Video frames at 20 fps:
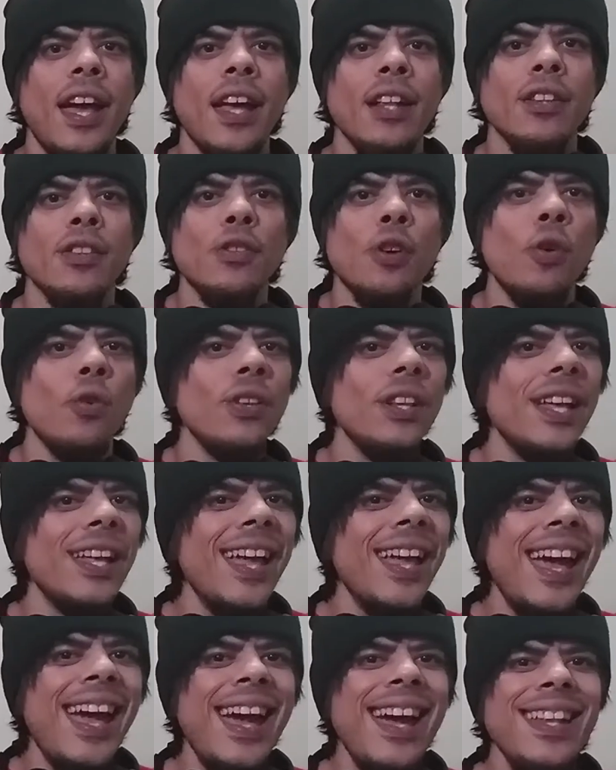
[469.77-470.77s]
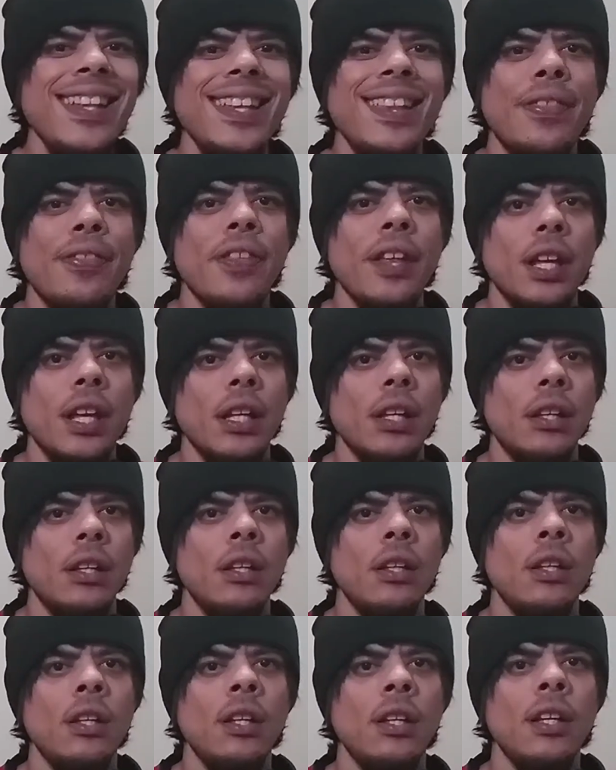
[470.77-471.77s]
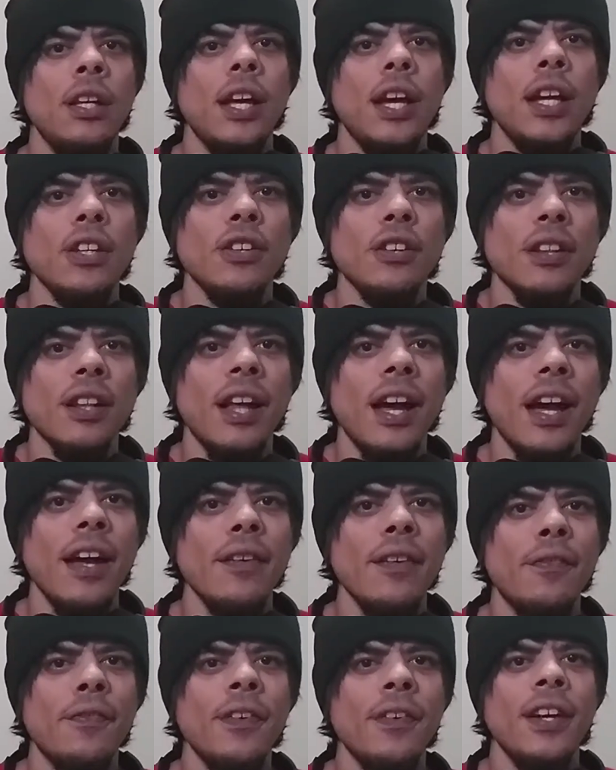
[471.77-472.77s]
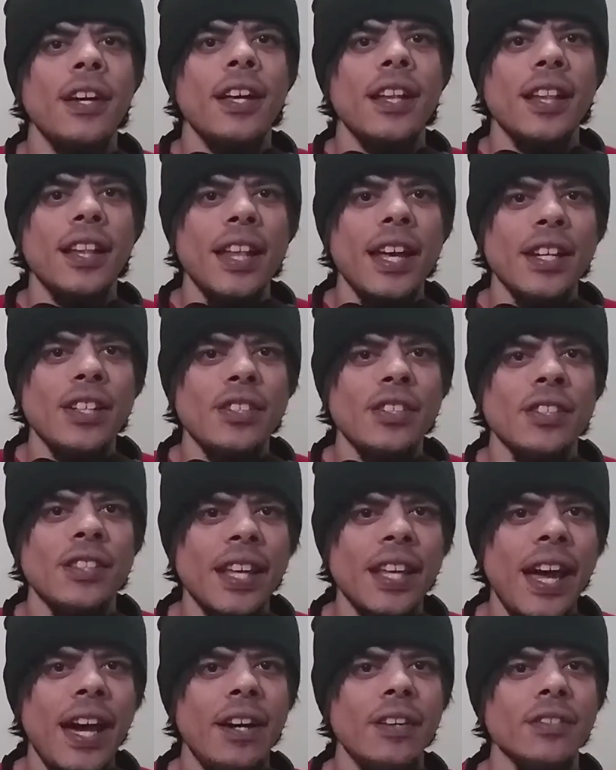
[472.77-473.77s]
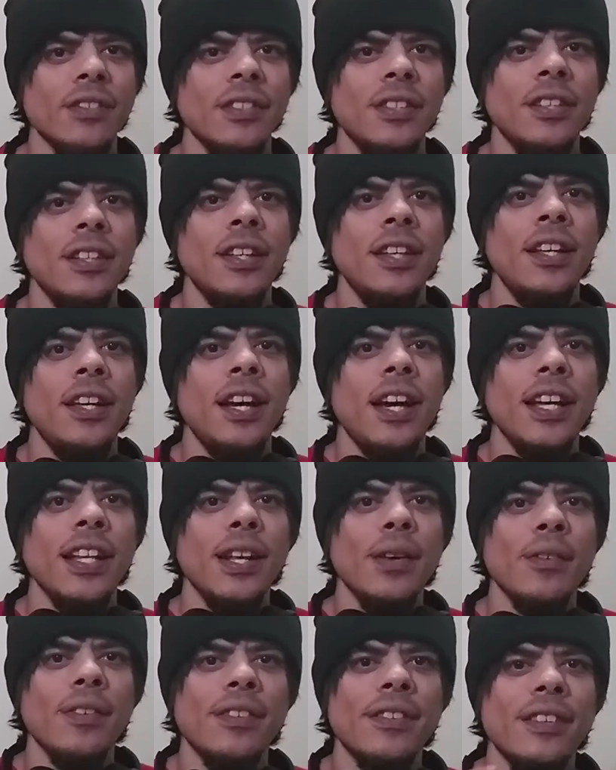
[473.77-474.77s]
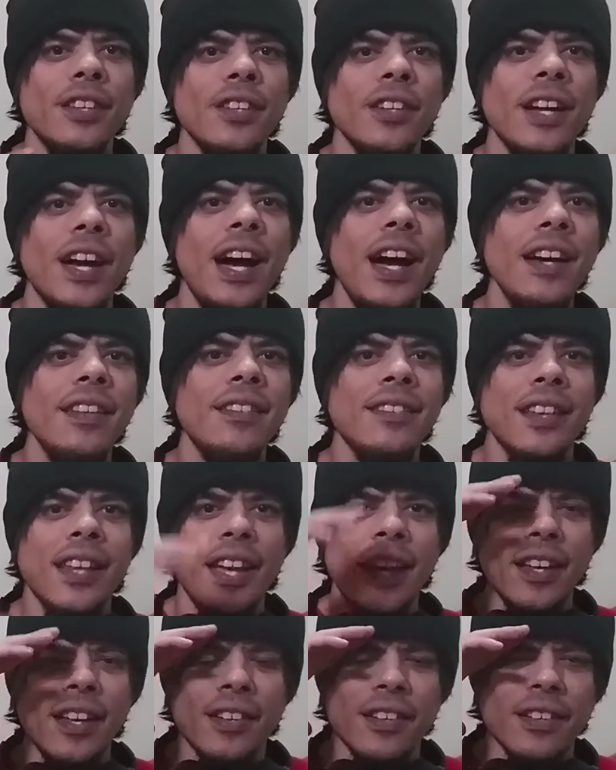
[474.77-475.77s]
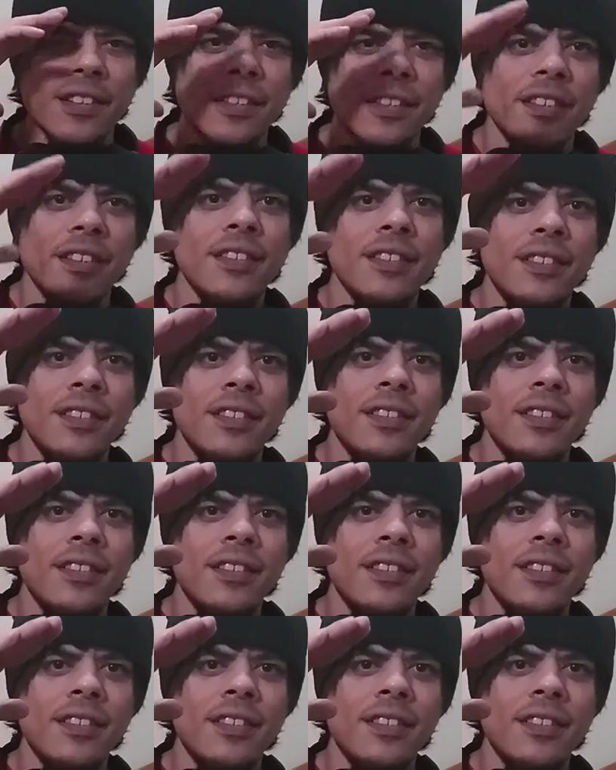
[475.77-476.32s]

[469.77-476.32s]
And don't let anything in your life let you down. And I'll see you guys later.